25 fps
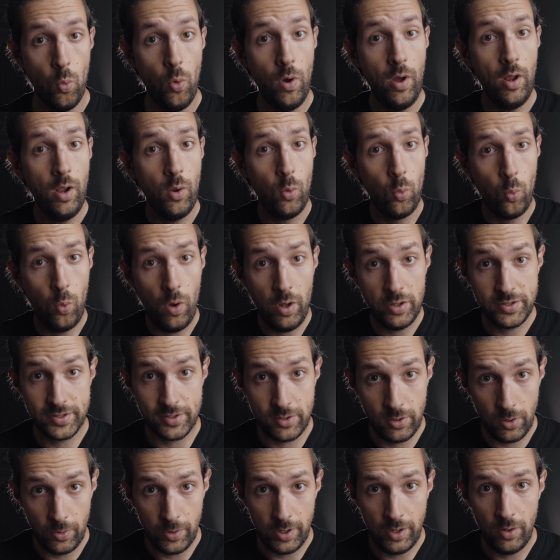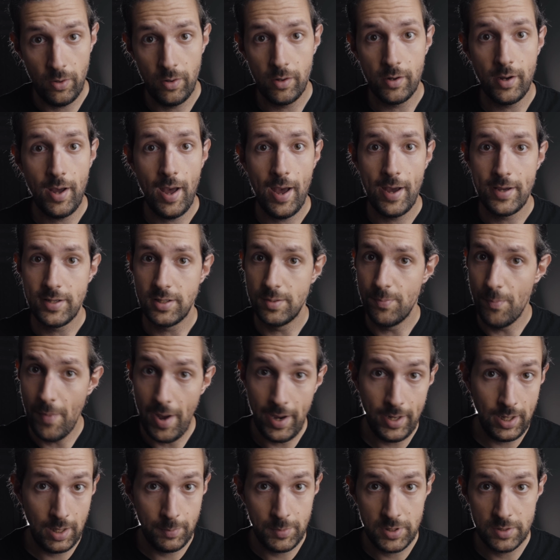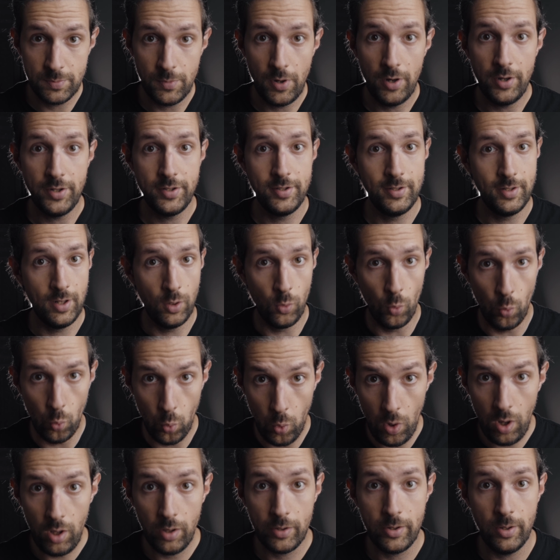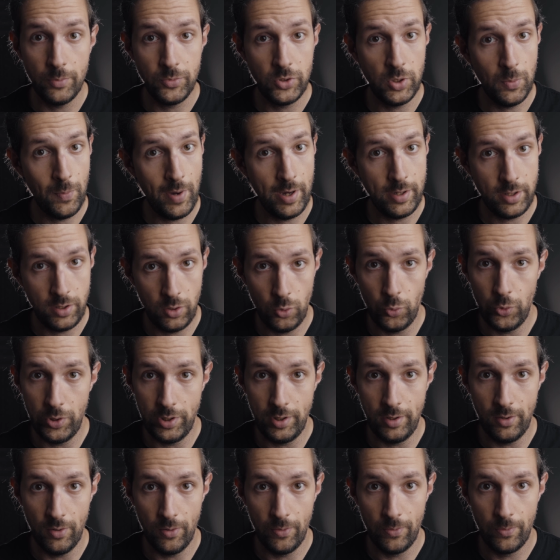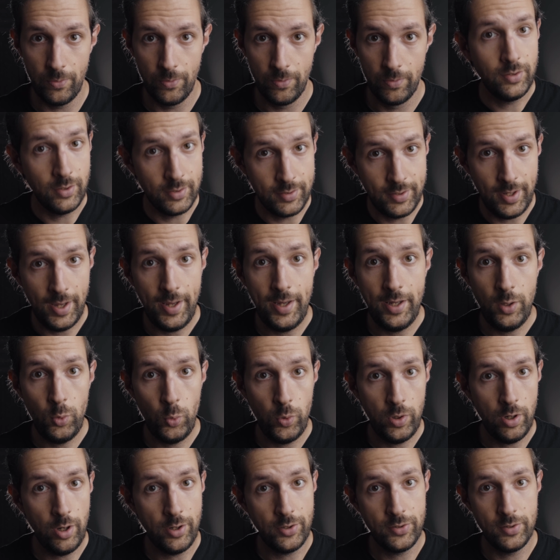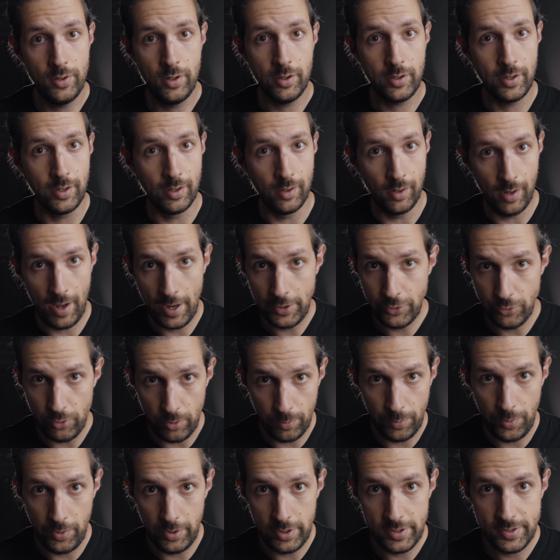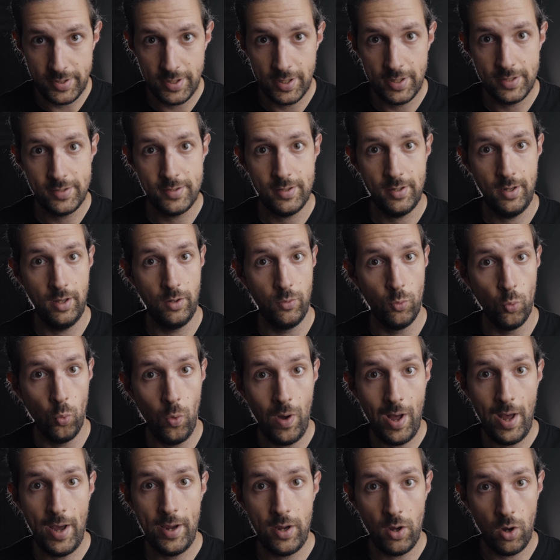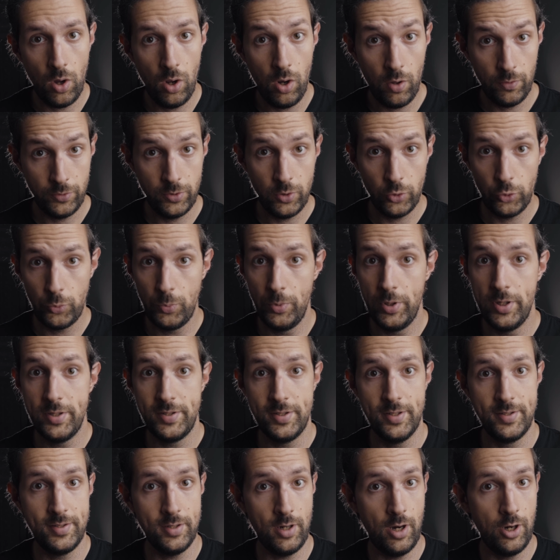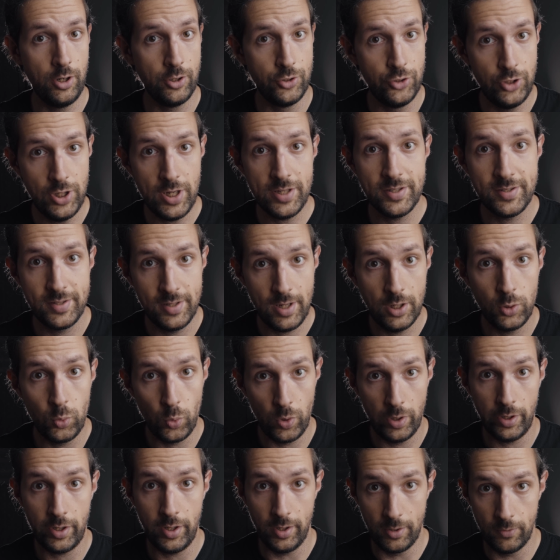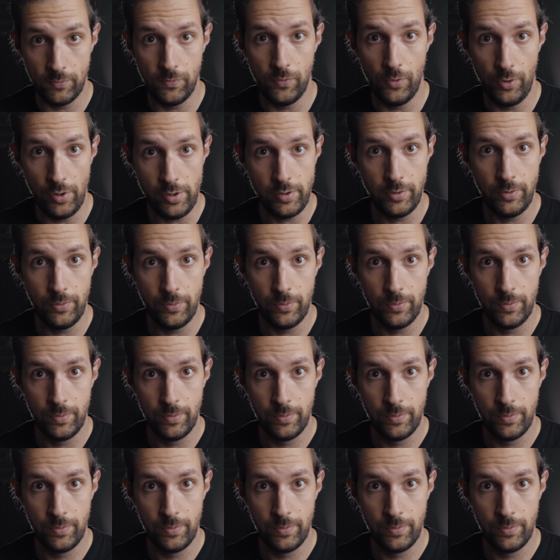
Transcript: Well, what's going on guys? My name is Martin and welcome to my new video. Today we are talking Lightroom presets and why all of those presets are just not working for you.